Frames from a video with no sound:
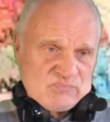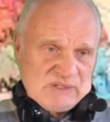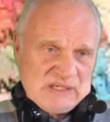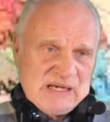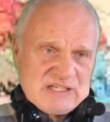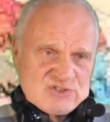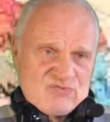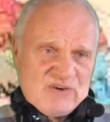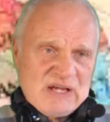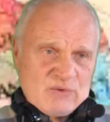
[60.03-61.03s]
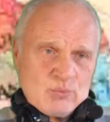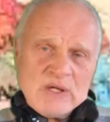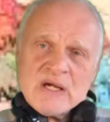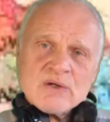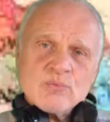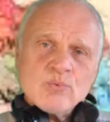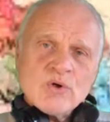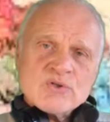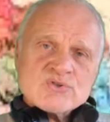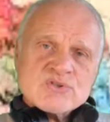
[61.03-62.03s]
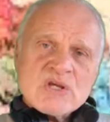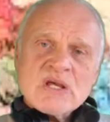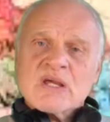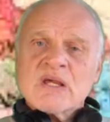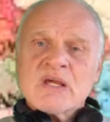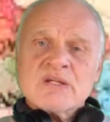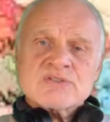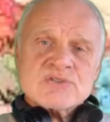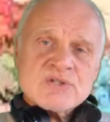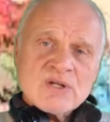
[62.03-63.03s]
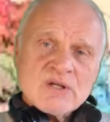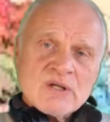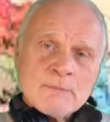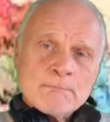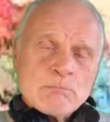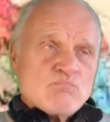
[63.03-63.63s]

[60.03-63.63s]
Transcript: The last fight we had was against the